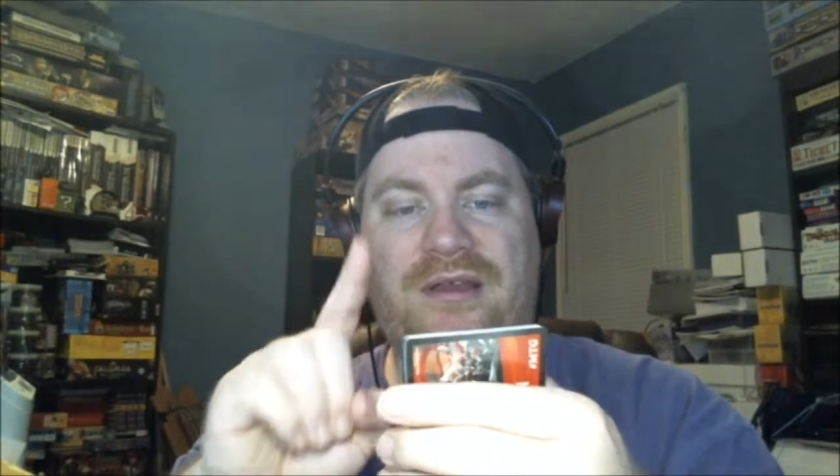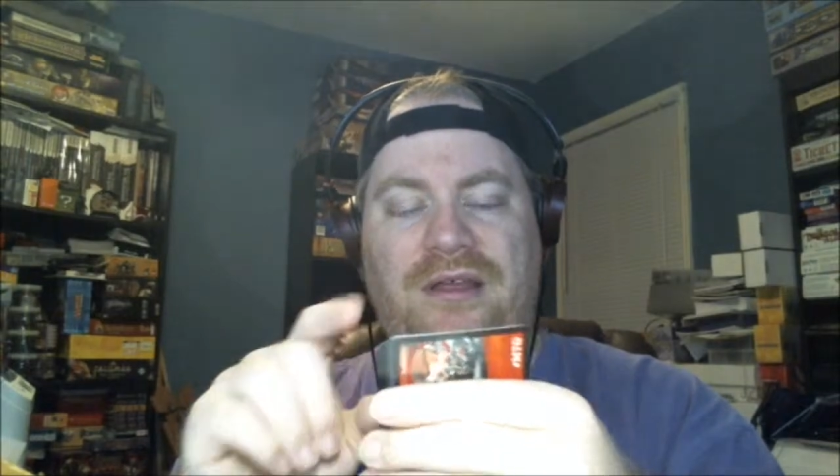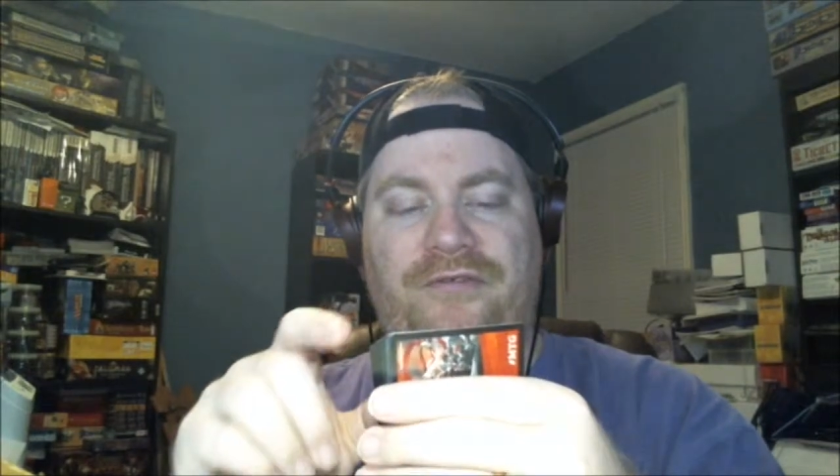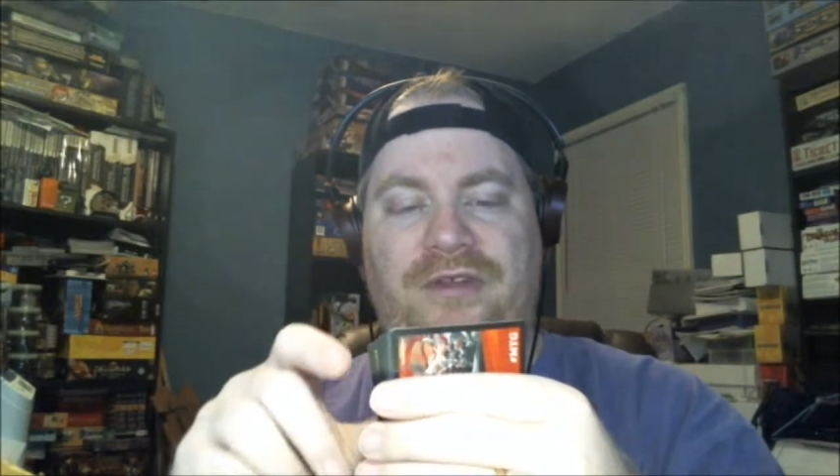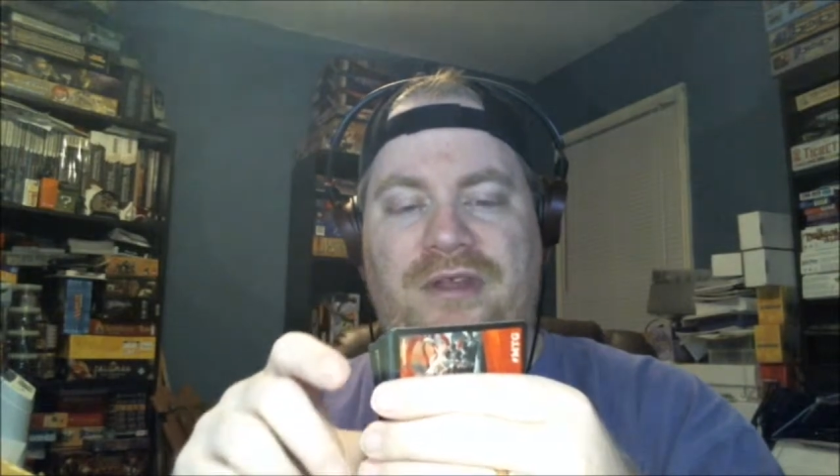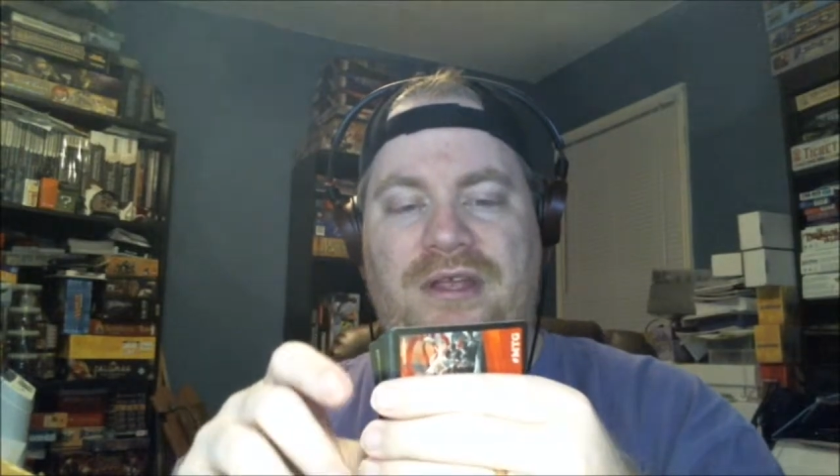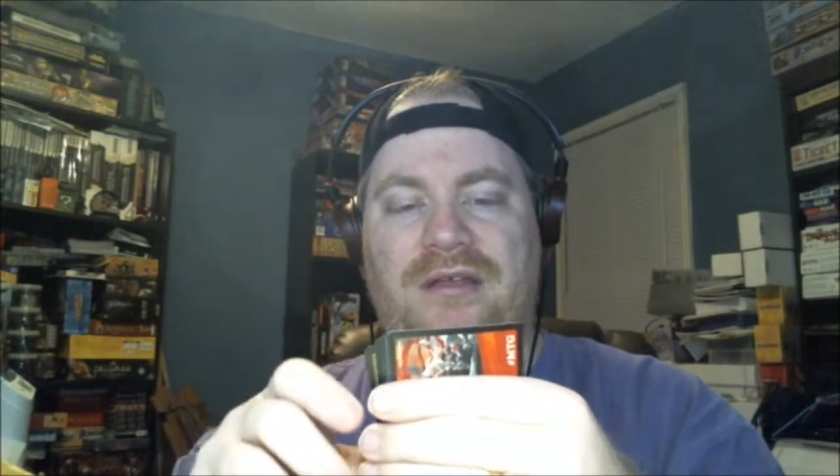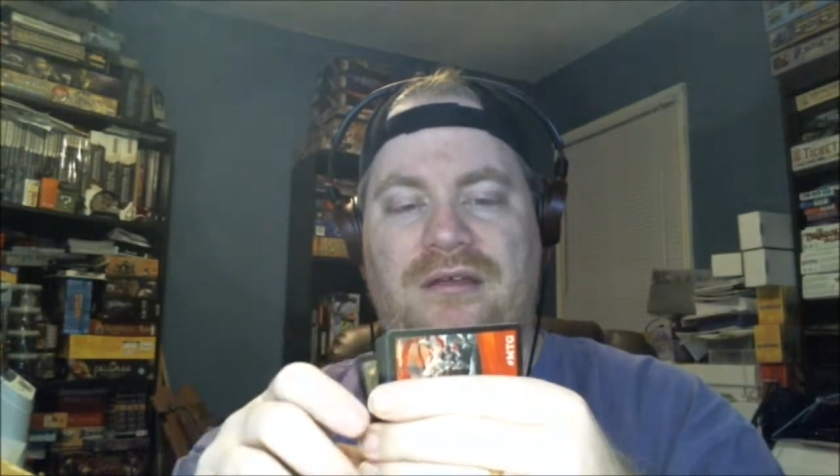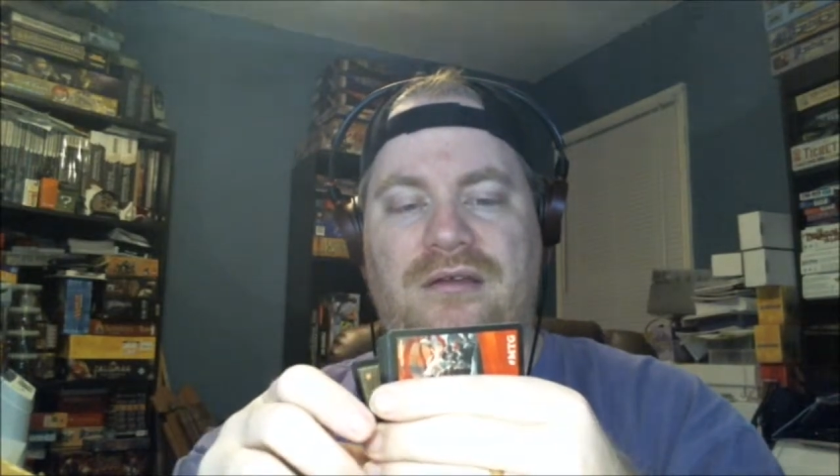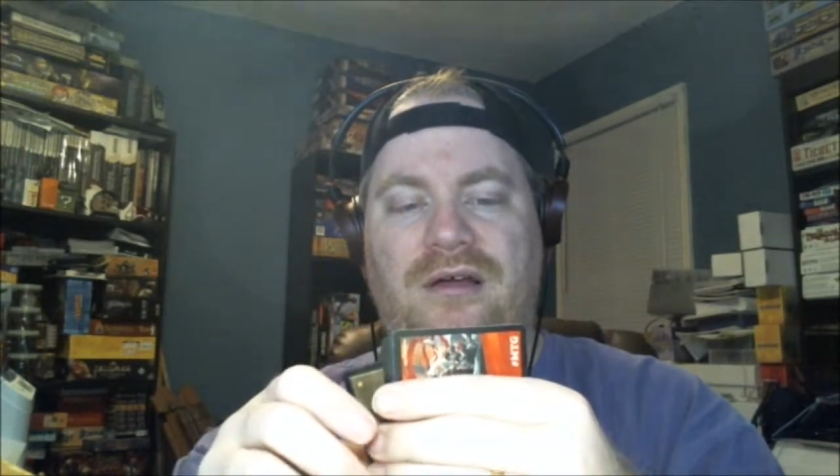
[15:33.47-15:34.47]
doable
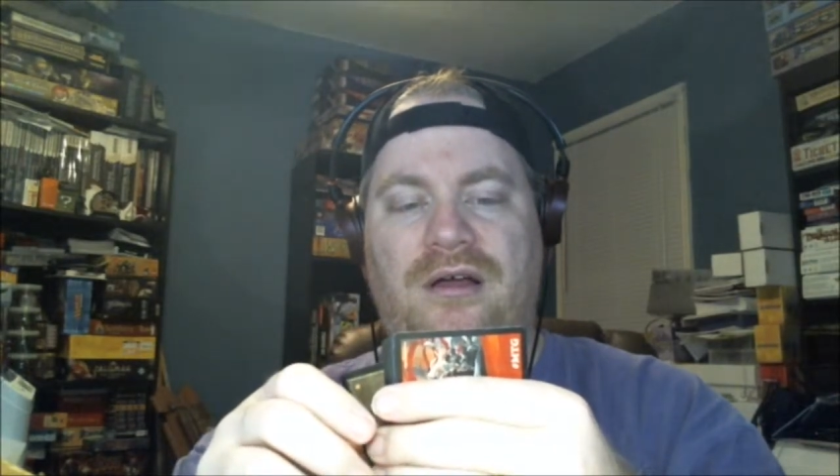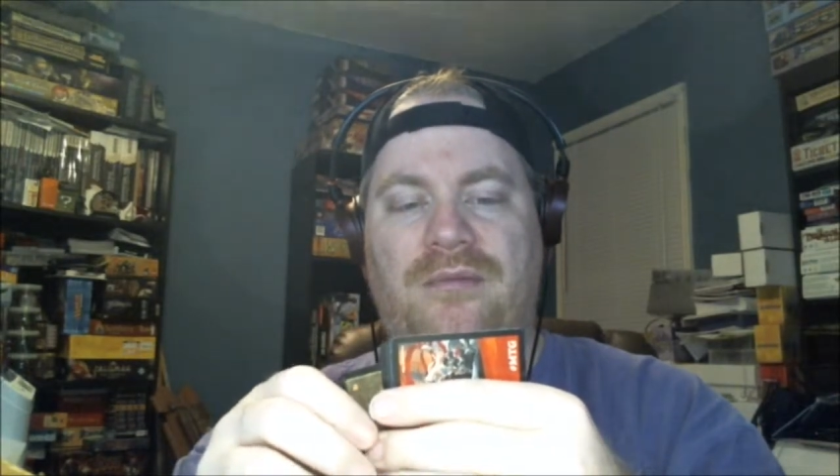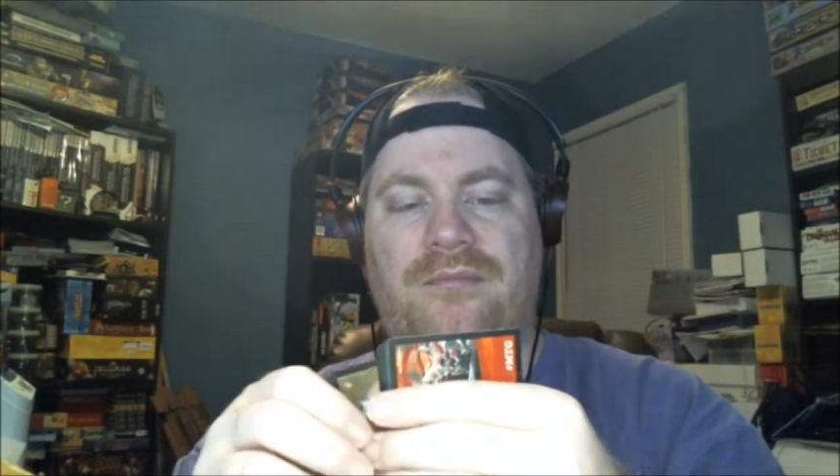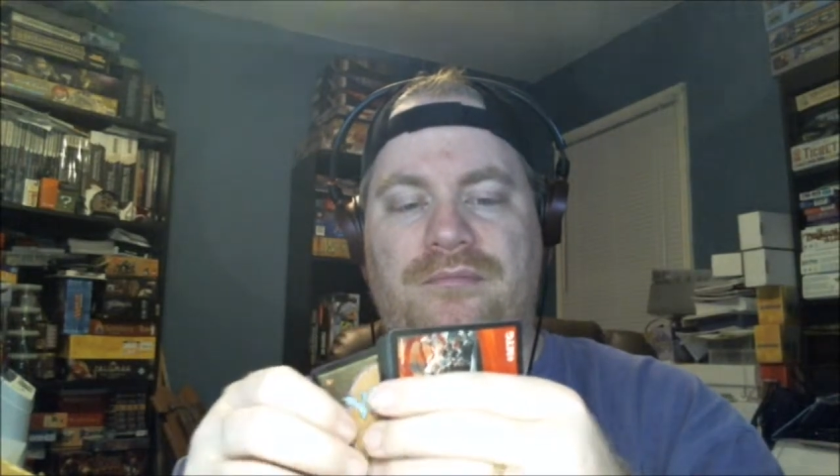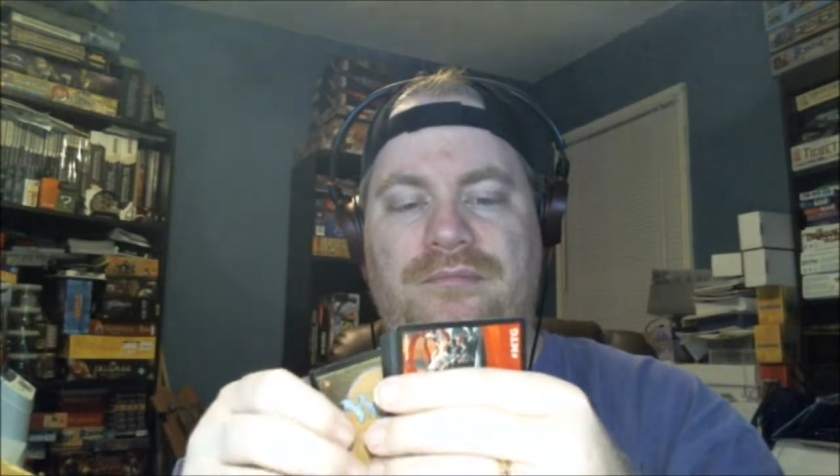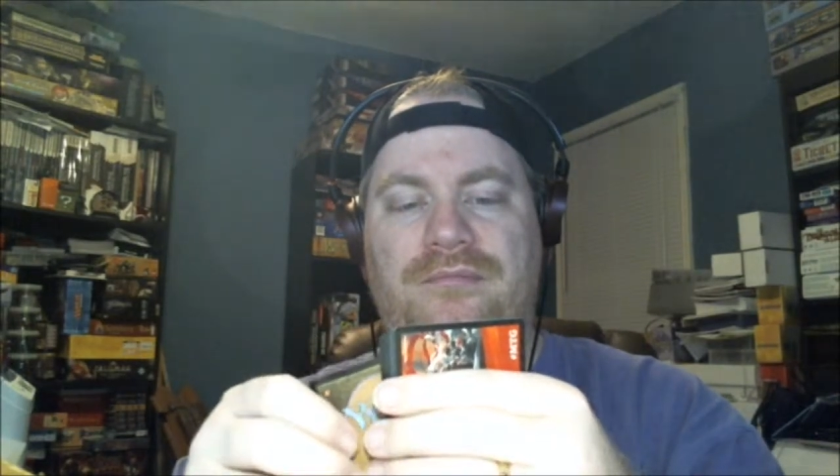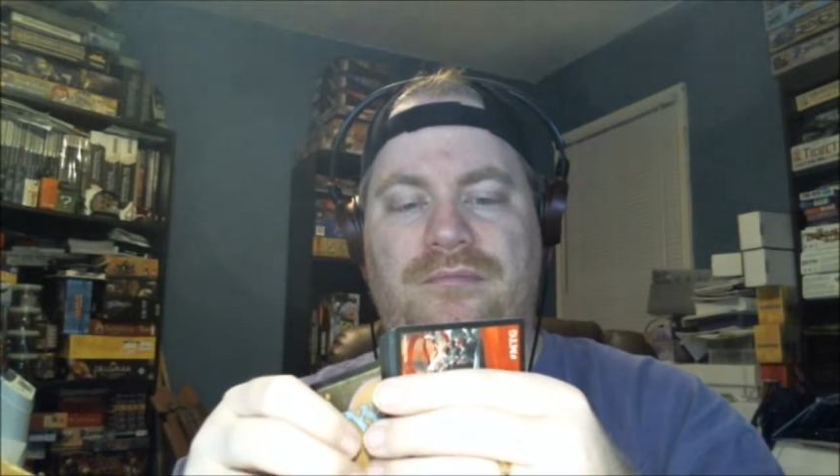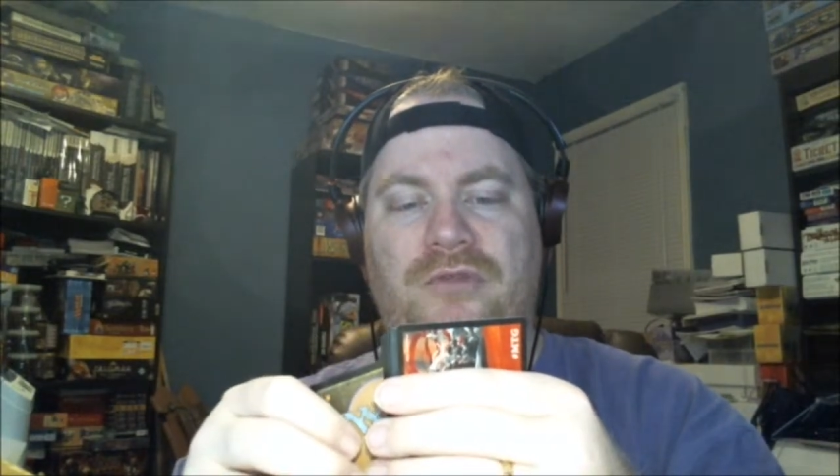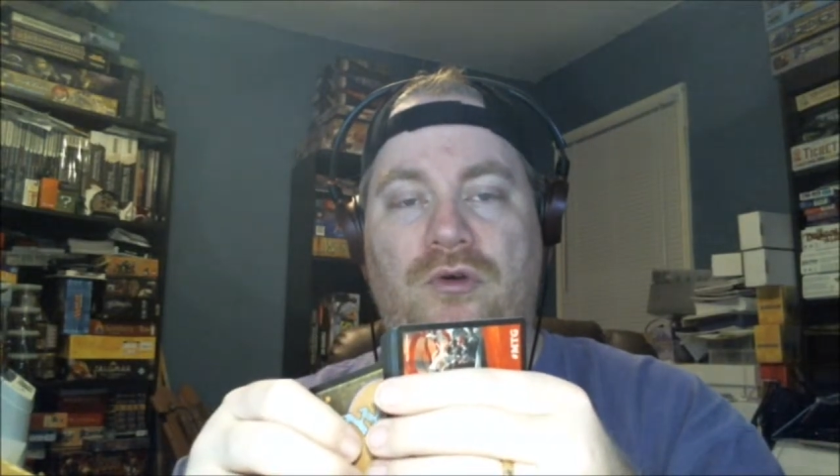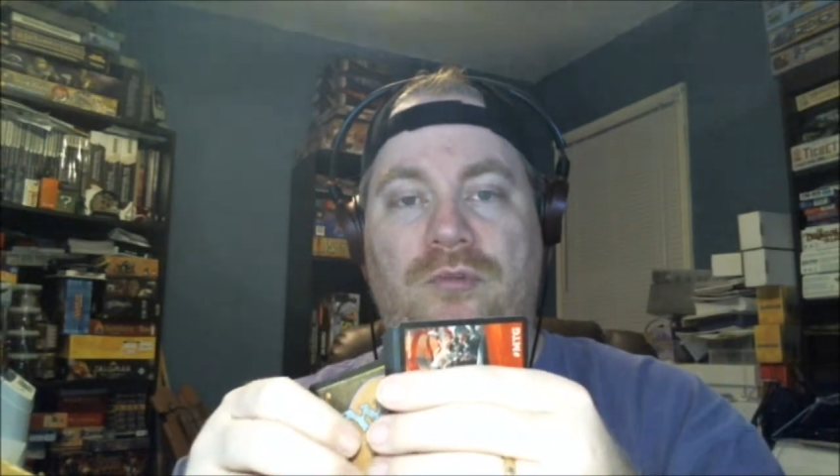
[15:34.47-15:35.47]

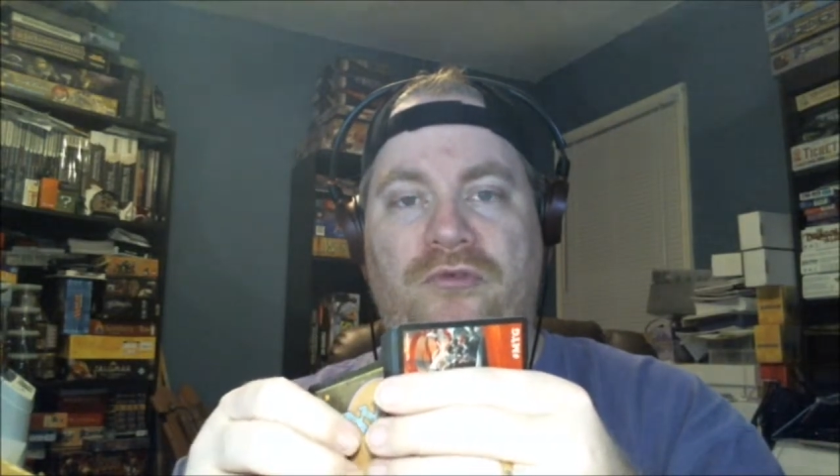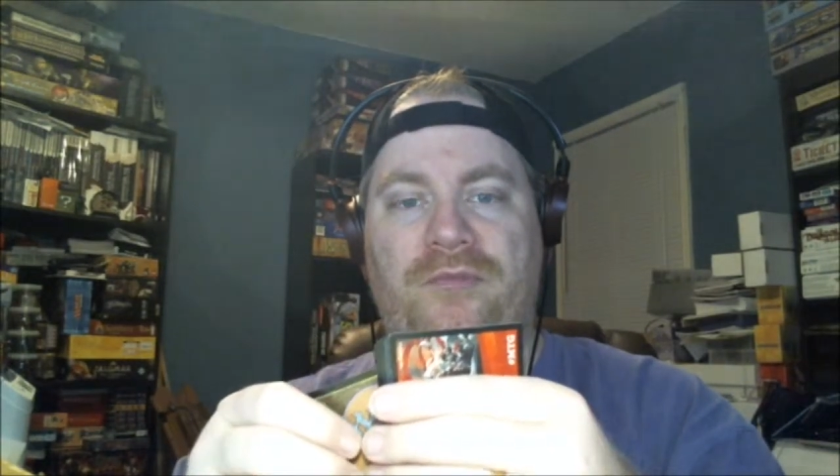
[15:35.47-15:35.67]
for